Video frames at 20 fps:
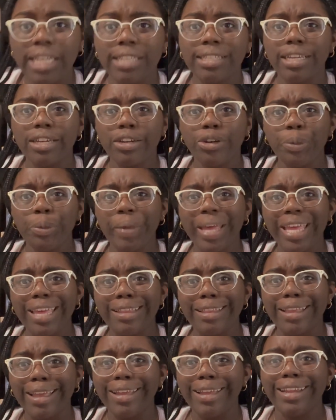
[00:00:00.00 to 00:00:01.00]
to get
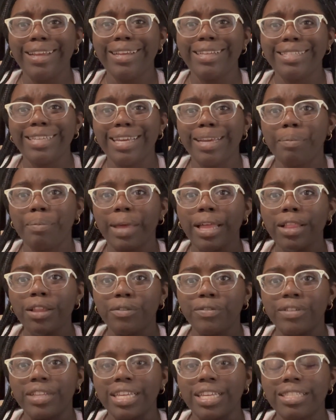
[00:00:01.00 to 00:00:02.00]
a pillow
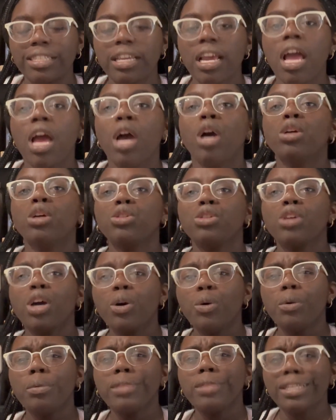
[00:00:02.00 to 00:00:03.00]
for this.
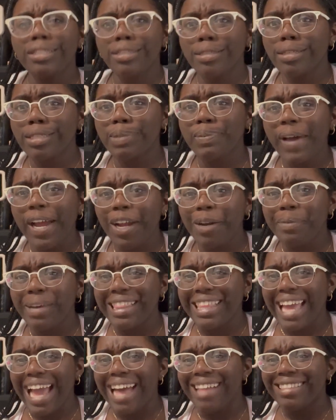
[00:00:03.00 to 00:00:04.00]
So this is inspired by
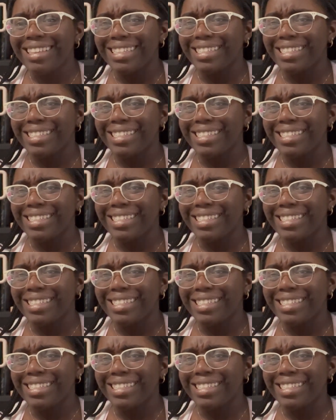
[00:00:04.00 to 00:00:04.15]
the Atlas